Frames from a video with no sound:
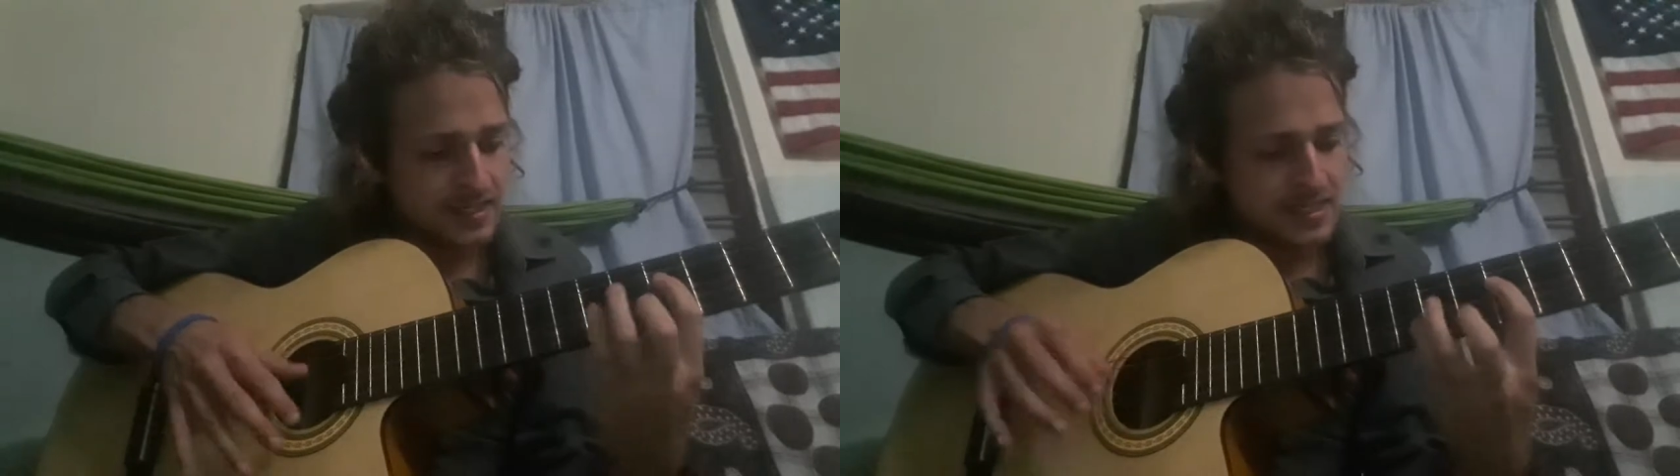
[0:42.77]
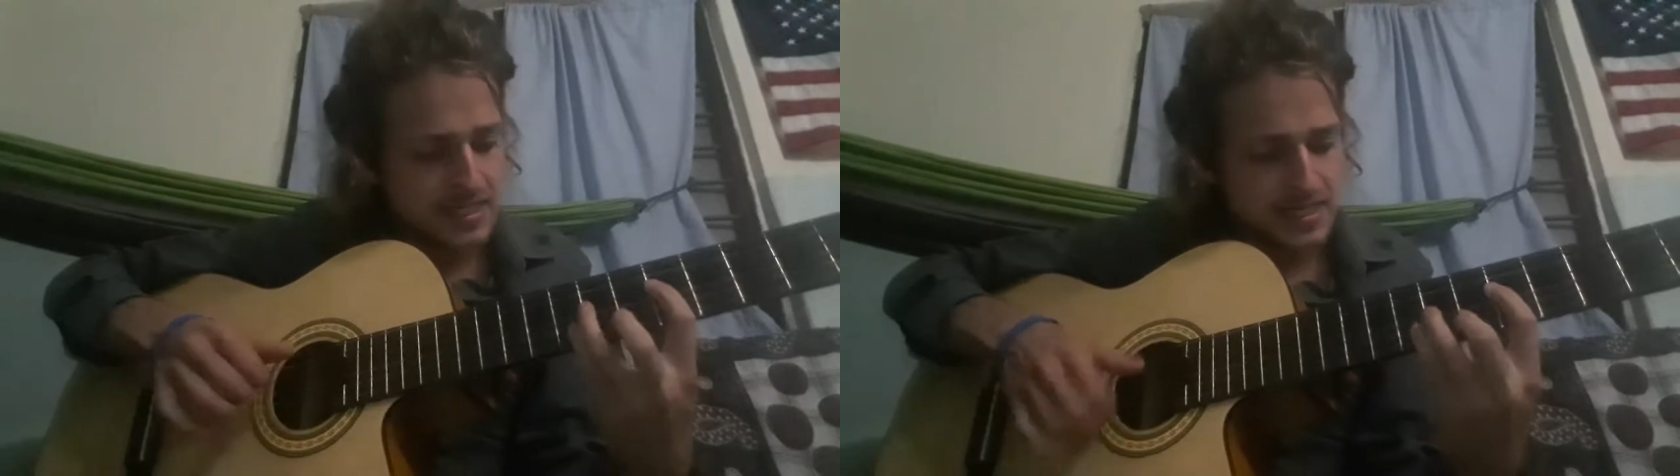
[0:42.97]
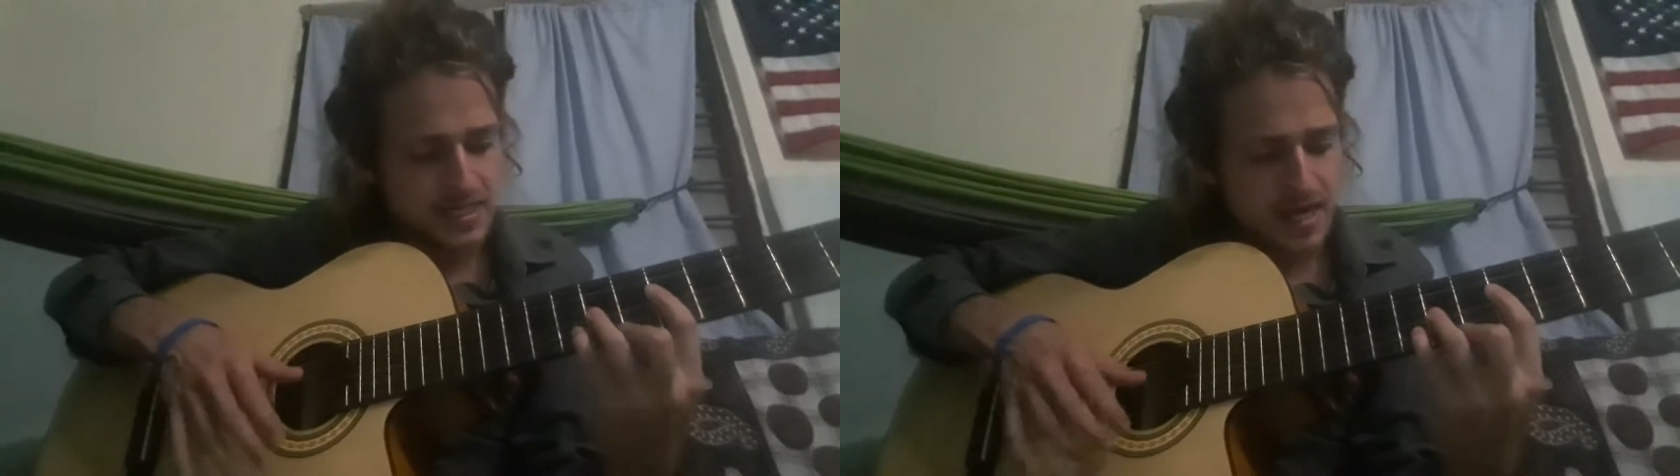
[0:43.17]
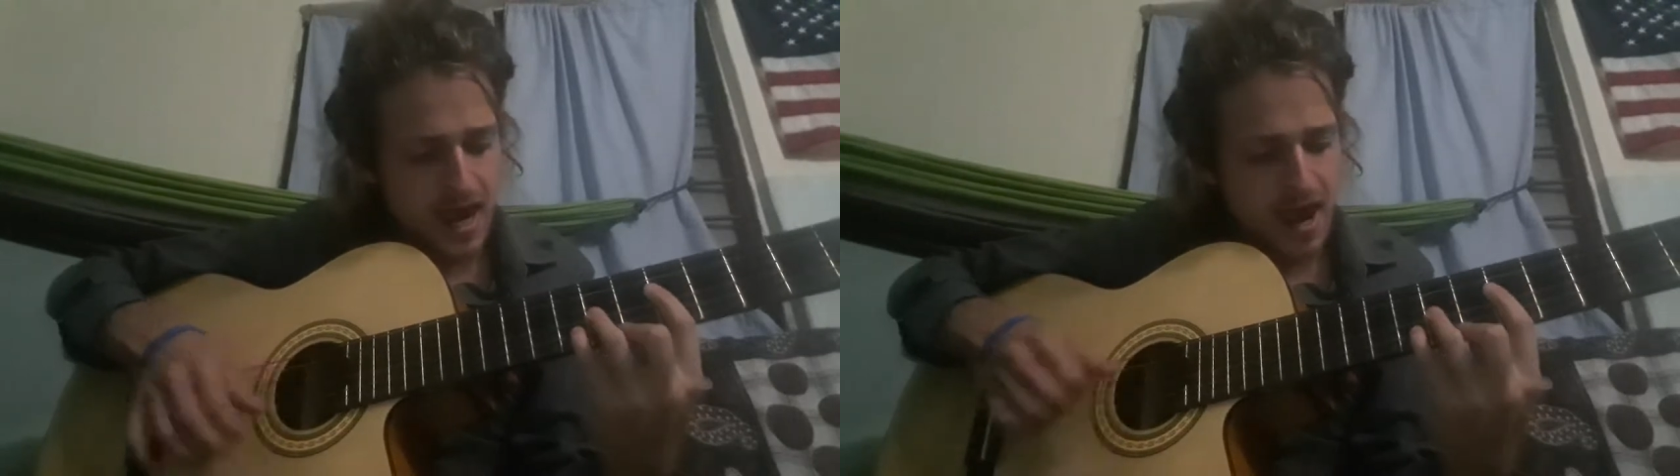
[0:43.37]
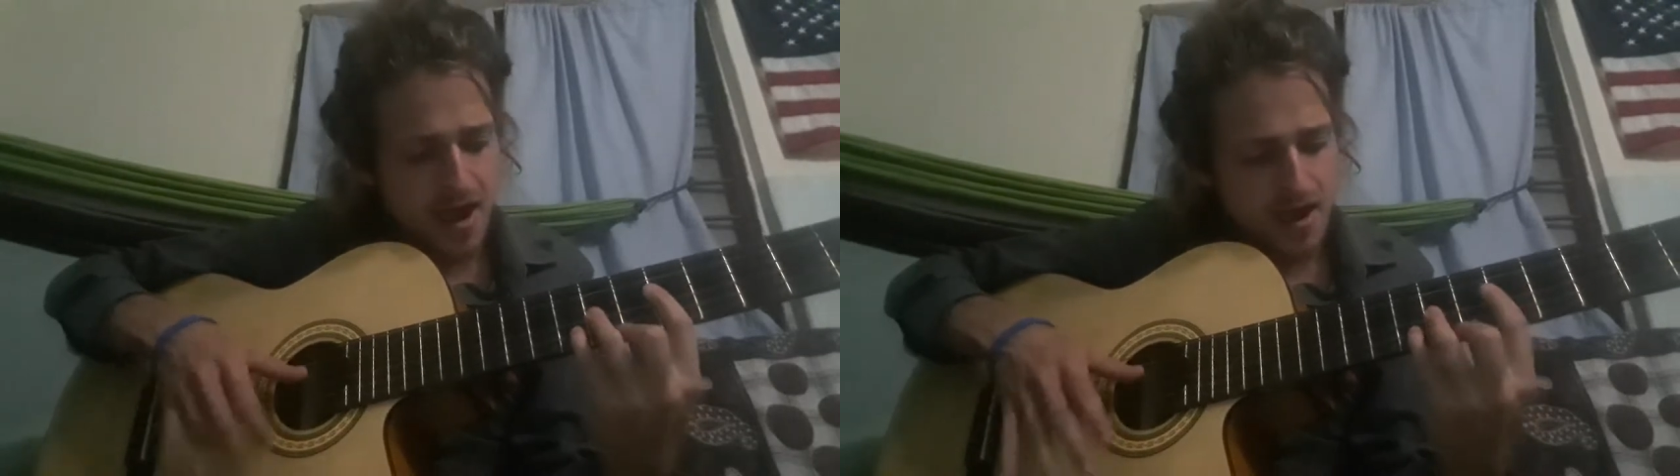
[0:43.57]
lead
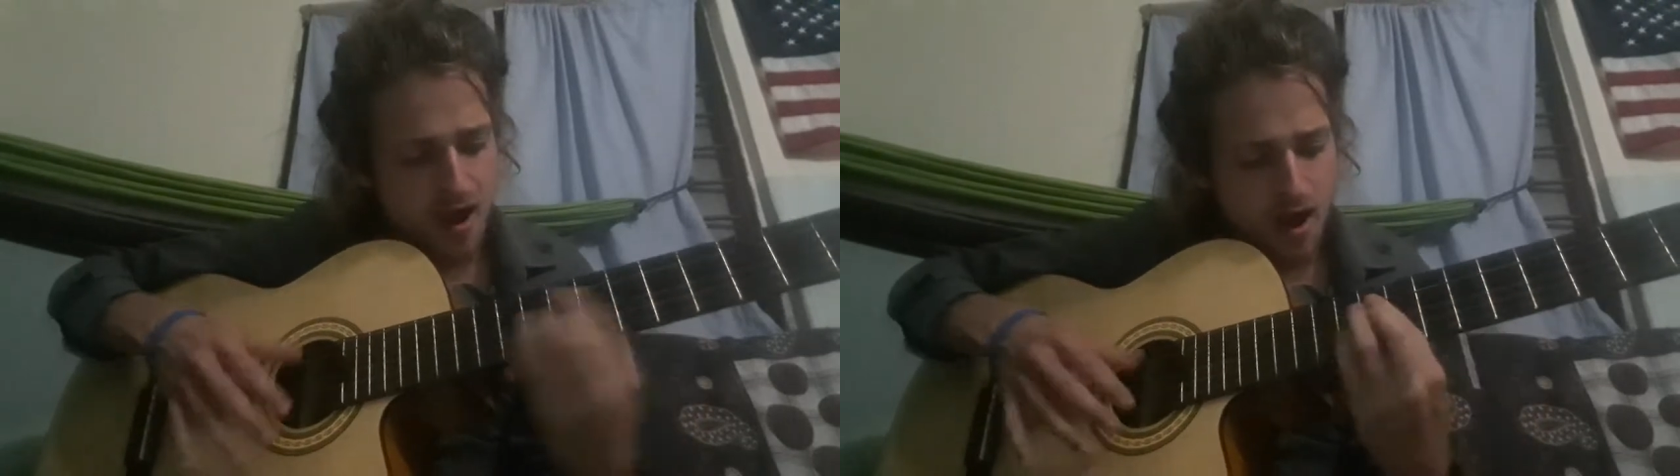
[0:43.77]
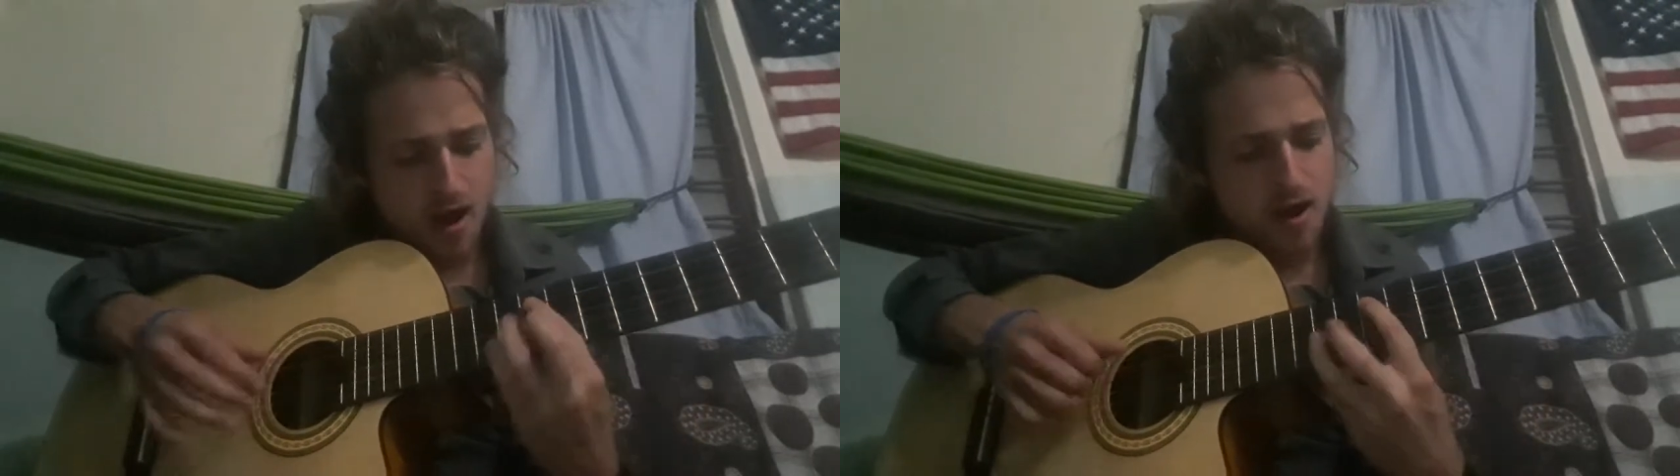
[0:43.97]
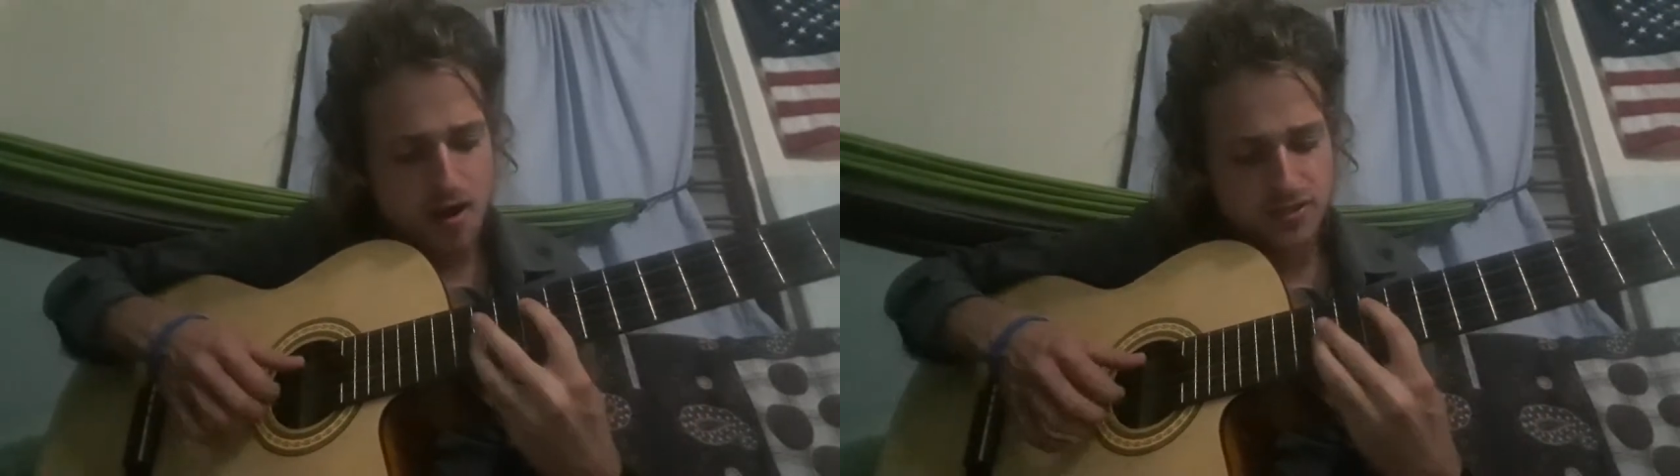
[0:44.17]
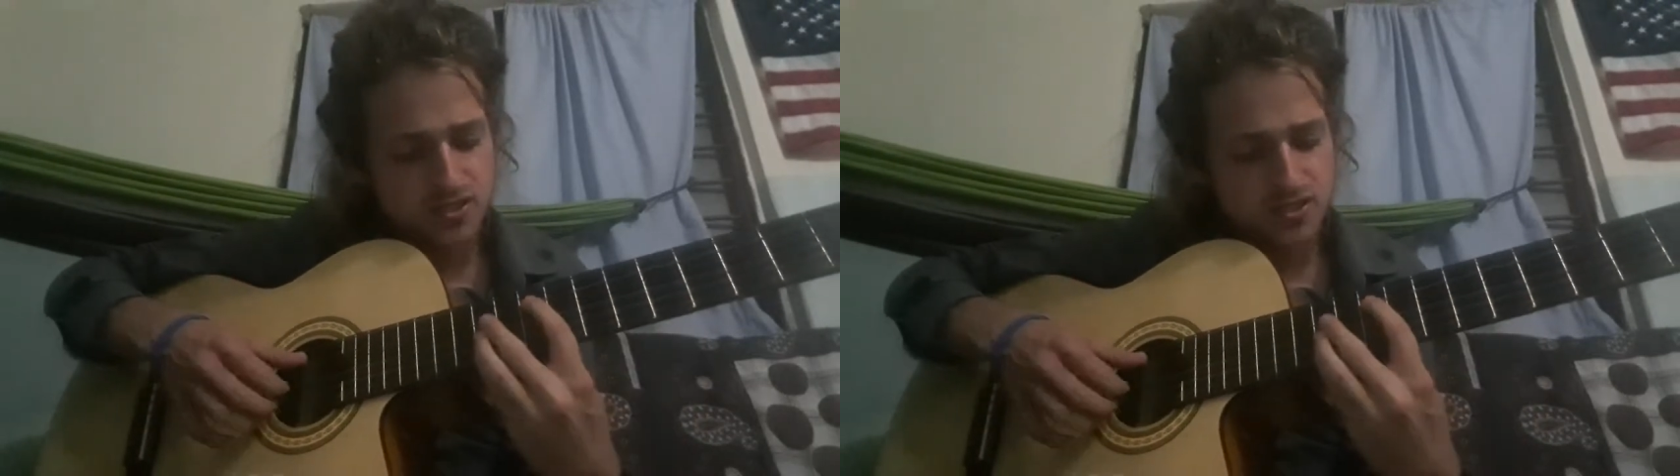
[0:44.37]
a